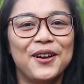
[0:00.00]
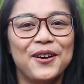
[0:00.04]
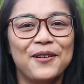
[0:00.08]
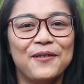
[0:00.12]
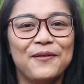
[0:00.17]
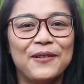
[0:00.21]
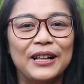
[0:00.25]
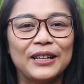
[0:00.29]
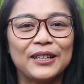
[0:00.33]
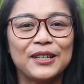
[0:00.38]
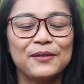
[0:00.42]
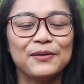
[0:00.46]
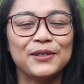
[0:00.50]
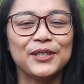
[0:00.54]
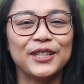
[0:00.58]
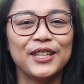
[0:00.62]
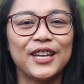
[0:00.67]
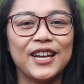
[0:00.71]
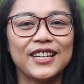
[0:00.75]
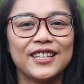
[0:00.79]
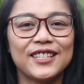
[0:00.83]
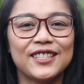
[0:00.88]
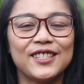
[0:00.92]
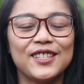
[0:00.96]
Welcome to
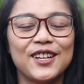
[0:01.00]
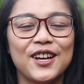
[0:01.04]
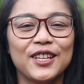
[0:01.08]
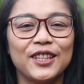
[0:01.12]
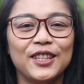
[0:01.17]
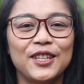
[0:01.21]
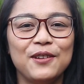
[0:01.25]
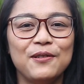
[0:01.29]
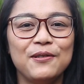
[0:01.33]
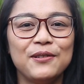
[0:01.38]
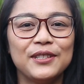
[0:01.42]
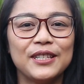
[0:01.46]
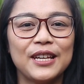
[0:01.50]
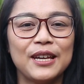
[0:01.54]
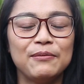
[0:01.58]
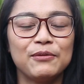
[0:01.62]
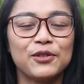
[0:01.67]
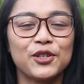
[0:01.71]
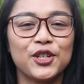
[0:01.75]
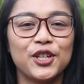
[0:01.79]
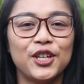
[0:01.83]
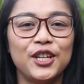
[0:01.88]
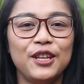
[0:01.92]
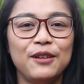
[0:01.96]
LiCAS.news. I'm
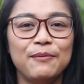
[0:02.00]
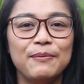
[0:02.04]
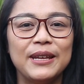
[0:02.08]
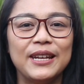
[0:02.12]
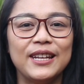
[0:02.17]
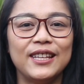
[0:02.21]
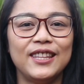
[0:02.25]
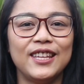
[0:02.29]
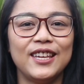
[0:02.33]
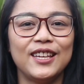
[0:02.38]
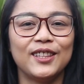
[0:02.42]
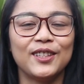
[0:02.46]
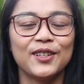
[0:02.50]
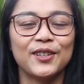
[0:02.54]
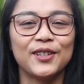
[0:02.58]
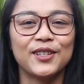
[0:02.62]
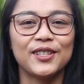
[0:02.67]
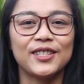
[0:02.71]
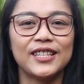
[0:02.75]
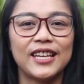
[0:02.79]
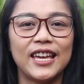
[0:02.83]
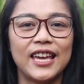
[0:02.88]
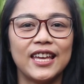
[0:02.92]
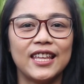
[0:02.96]
Shirley
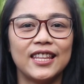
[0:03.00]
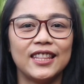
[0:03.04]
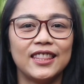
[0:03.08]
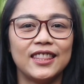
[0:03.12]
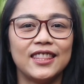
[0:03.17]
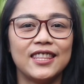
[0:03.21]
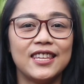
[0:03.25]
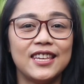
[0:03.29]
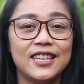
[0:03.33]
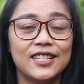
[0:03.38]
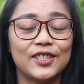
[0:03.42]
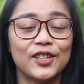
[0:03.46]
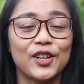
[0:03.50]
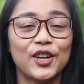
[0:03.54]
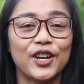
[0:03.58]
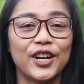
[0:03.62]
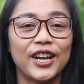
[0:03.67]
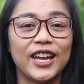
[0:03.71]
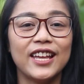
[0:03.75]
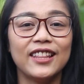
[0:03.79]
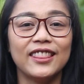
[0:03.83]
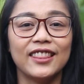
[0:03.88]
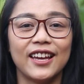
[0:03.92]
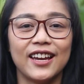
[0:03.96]
Benedictos, and these are
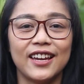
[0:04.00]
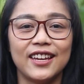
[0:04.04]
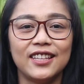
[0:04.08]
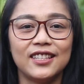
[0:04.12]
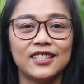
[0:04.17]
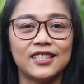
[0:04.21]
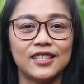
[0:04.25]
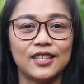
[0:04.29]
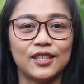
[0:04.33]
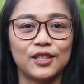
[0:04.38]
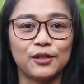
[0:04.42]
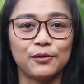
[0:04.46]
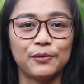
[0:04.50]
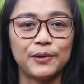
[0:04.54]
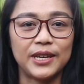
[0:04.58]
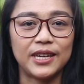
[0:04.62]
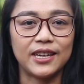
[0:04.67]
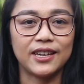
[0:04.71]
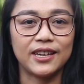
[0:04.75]
headlines this week.